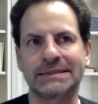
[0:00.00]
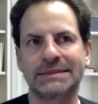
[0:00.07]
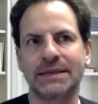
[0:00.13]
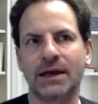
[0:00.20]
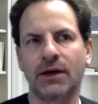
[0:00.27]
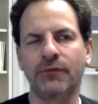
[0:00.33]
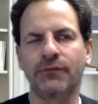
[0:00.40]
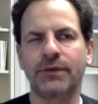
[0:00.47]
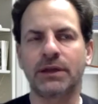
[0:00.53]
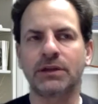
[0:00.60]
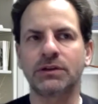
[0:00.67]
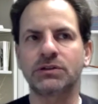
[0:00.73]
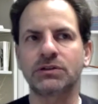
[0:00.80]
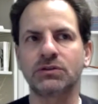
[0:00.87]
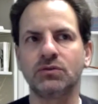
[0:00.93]
delve
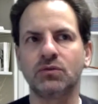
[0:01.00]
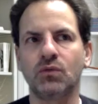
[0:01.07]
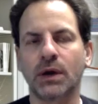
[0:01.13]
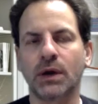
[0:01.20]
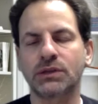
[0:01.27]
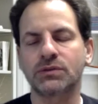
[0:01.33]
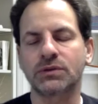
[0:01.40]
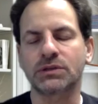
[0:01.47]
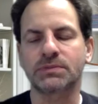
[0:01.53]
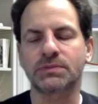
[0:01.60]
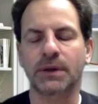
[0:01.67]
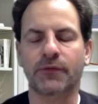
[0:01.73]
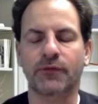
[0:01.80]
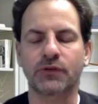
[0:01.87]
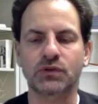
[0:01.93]
into what to
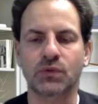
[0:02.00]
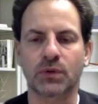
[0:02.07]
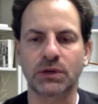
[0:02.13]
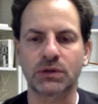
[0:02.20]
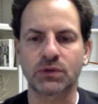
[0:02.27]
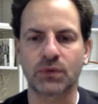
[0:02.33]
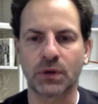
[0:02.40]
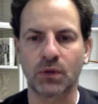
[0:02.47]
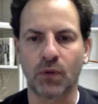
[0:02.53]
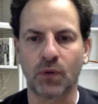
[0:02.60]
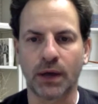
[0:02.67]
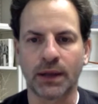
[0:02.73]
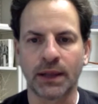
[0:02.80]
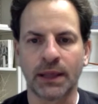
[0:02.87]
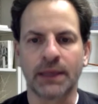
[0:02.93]
expect for
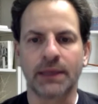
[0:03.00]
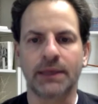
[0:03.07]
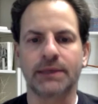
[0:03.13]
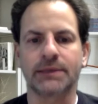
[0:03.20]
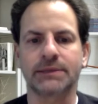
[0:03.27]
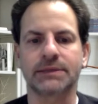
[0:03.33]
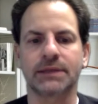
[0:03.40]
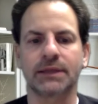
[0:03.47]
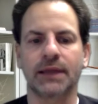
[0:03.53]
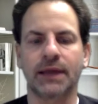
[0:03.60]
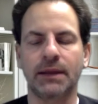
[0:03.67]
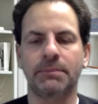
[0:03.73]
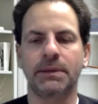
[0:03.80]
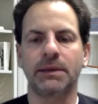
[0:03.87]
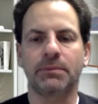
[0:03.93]
2021 is a
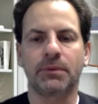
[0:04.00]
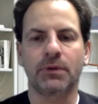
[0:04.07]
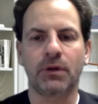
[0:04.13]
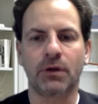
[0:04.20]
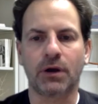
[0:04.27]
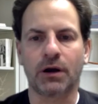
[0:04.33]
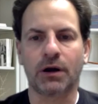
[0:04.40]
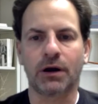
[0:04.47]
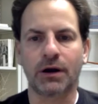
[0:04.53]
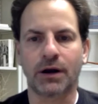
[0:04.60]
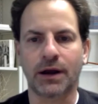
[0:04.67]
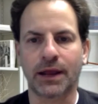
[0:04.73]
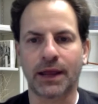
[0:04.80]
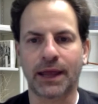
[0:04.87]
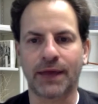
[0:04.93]
lot of people are
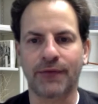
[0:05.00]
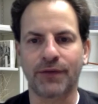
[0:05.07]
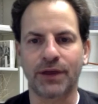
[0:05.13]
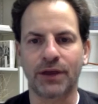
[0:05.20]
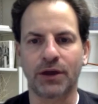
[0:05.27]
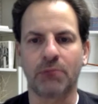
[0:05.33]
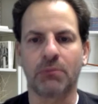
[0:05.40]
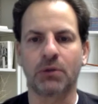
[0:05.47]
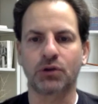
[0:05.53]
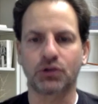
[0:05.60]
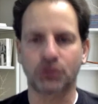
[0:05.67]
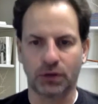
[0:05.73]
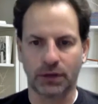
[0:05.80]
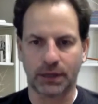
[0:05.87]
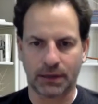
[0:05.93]
having
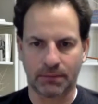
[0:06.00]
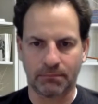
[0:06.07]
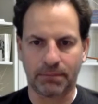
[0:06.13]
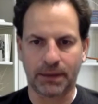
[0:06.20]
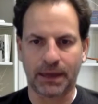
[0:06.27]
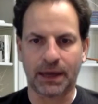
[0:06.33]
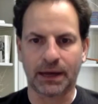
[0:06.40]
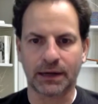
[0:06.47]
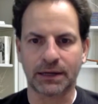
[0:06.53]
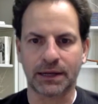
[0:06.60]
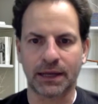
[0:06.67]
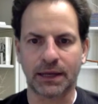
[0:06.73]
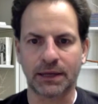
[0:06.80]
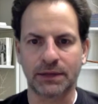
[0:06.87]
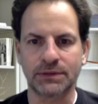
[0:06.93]
emotional impact
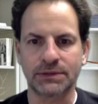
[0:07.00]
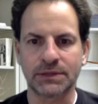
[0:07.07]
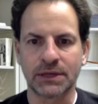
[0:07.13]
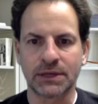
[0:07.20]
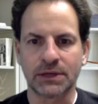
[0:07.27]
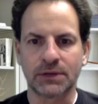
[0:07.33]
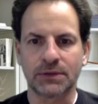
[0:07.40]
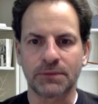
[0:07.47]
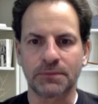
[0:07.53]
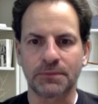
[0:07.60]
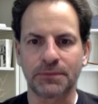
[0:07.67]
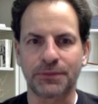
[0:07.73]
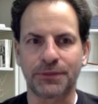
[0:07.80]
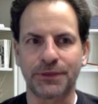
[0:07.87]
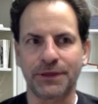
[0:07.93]
as
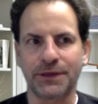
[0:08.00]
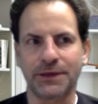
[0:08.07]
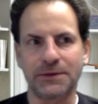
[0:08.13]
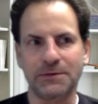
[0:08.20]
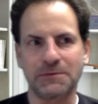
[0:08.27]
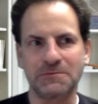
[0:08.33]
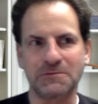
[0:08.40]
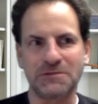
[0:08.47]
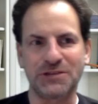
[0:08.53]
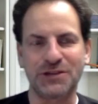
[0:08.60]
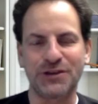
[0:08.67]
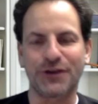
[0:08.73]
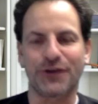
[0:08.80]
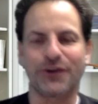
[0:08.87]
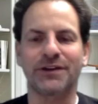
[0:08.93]
the
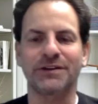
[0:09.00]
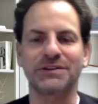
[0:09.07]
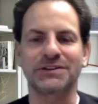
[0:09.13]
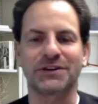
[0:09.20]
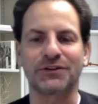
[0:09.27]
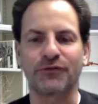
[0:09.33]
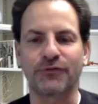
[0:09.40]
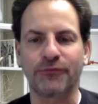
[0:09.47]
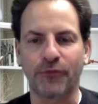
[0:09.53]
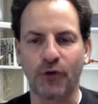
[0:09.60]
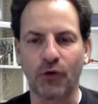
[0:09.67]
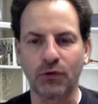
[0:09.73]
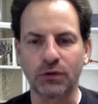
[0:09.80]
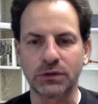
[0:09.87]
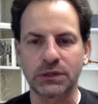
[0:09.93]
year has
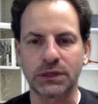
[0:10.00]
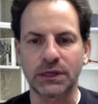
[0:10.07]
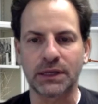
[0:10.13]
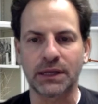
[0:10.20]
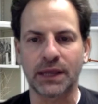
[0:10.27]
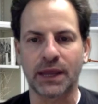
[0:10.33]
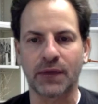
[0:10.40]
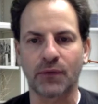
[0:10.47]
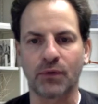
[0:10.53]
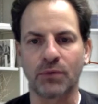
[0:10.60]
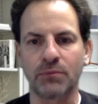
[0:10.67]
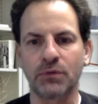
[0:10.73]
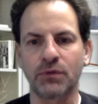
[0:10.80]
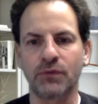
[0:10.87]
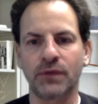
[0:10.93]
unfolded and we're
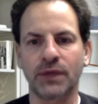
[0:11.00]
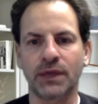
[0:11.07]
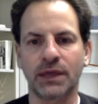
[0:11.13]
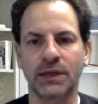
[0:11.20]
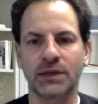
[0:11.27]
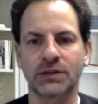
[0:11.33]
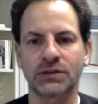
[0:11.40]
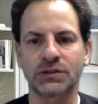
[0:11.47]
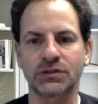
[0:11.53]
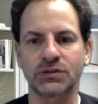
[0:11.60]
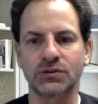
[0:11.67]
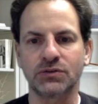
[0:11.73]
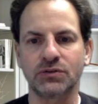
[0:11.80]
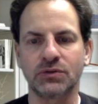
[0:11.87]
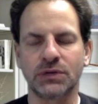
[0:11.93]
moving
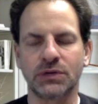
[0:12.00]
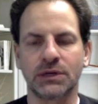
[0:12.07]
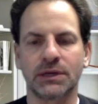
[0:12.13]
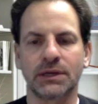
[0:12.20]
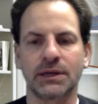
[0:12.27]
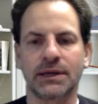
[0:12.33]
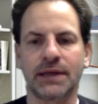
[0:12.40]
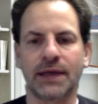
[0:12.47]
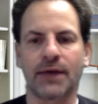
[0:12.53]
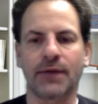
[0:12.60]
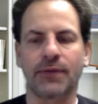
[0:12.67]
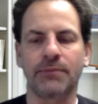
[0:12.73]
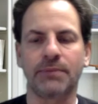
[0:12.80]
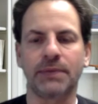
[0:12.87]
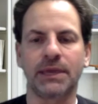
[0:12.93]
into now
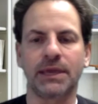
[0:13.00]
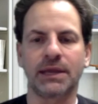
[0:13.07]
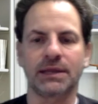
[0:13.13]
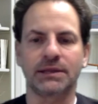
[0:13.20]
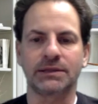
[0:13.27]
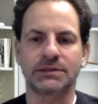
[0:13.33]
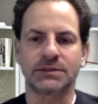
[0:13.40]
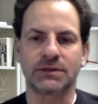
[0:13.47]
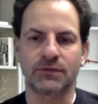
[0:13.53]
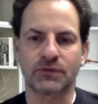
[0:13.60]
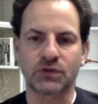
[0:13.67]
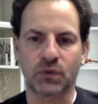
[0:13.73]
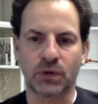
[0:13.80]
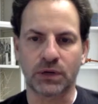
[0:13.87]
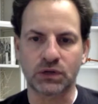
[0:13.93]
the beginnings of
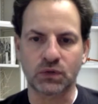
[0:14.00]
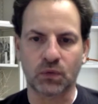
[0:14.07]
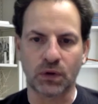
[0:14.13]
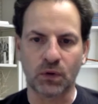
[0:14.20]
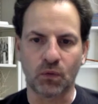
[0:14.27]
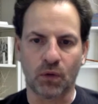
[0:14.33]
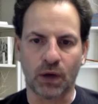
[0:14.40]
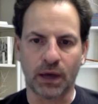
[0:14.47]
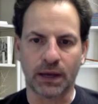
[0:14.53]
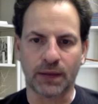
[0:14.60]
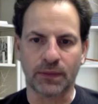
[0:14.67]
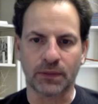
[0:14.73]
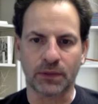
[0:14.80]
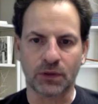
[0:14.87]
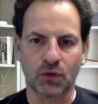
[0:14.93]
2021,
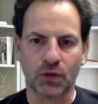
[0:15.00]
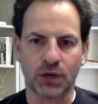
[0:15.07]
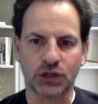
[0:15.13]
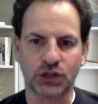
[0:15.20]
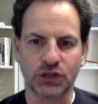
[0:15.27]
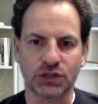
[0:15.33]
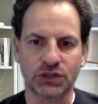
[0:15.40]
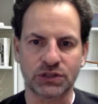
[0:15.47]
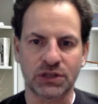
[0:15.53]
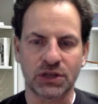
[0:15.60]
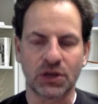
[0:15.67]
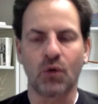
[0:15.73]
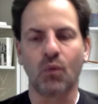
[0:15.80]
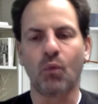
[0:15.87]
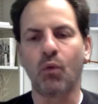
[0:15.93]
and the question is,
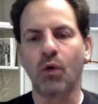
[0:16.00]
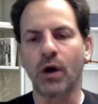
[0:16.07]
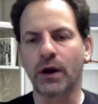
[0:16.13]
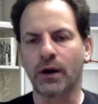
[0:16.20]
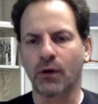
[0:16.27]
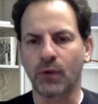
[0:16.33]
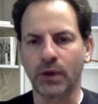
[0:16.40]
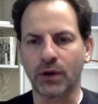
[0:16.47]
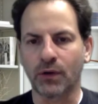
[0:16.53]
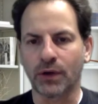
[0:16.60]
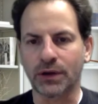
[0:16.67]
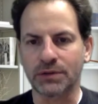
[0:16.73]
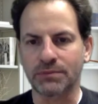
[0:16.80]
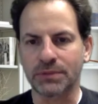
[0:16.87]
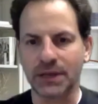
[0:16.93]
what are we
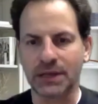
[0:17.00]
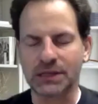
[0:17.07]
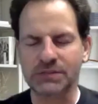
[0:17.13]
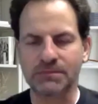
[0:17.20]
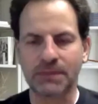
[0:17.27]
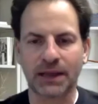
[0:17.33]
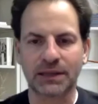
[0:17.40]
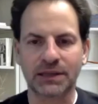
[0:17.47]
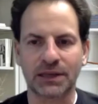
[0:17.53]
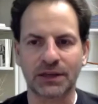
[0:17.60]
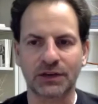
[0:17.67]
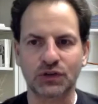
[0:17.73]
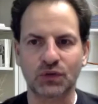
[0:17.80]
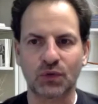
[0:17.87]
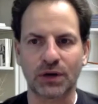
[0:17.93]
going to be expecting
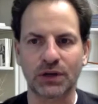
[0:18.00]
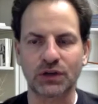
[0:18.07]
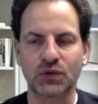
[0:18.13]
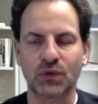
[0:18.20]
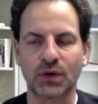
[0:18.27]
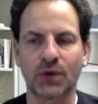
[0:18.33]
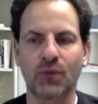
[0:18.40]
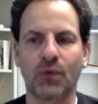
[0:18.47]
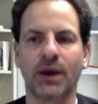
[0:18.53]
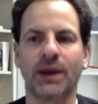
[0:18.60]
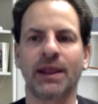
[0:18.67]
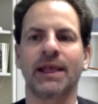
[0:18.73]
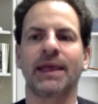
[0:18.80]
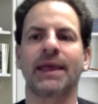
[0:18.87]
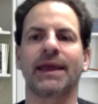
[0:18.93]
in 2021?
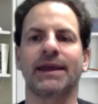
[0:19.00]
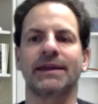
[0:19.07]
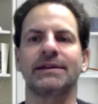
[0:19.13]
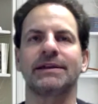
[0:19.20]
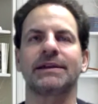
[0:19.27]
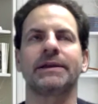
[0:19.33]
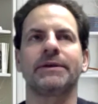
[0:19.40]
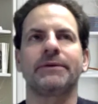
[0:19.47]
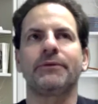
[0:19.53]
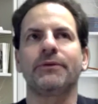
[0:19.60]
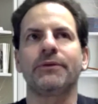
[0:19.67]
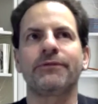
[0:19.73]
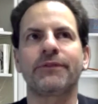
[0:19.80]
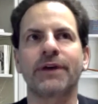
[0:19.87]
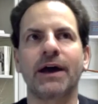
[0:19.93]
And
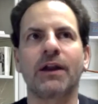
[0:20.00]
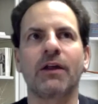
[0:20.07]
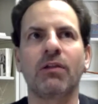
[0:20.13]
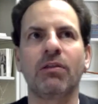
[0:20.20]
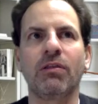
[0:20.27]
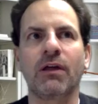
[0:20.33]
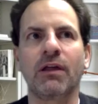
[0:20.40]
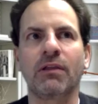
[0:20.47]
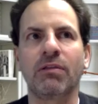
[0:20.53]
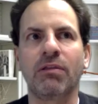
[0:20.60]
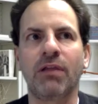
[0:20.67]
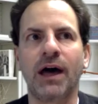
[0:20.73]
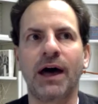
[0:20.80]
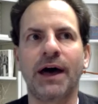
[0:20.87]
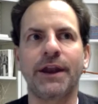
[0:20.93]
we've got a
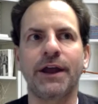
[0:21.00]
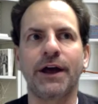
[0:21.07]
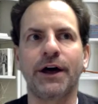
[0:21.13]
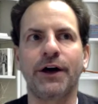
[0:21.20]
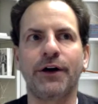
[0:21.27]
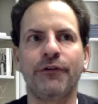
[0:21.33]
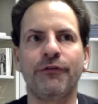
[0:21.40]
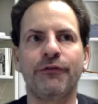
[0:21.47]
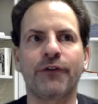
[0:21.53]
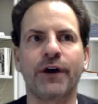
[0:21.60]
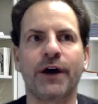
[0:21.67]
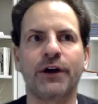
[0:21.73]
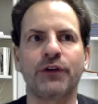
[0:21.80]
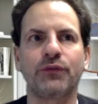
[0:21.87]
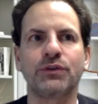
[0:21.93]
lot of
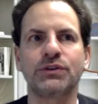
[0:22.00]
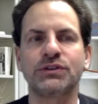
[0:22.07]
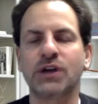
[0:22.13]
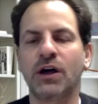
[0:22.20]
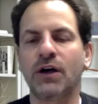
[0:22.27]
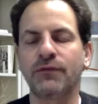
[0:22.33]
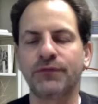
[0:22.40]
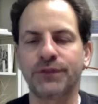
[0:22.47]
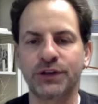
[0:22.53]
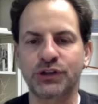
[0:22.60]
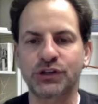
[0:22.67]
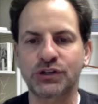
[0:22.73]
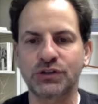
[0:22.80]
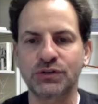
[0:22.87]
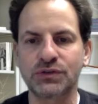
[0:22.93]
unresolved
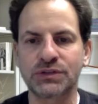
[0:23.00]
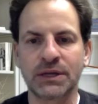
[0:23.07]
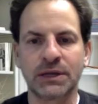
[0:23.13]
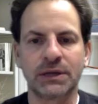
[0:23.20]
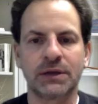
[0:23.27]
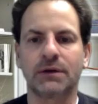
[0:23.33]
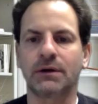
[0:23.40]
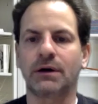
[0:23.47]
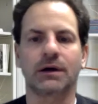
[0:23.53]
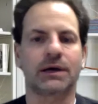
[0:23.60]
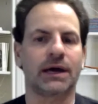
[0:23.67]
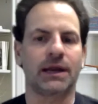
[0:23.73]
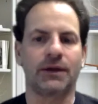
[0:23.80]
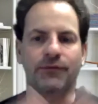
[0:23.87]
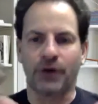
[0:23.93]
issues
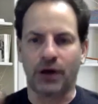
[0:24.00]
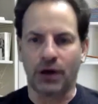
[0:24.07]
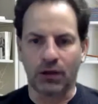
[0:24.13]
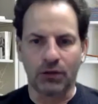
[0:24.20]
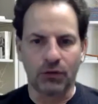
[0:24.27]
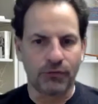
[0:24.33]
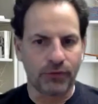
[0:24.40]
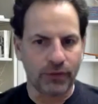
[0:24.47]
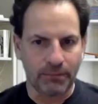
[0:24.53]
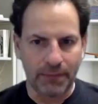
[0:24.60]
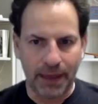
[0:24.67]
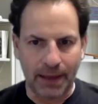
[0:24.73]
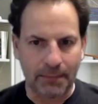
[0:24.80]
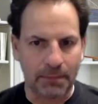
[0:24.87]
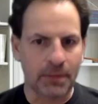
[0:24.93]
kind of all over the
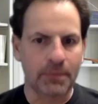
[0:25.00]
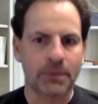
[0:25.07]
map,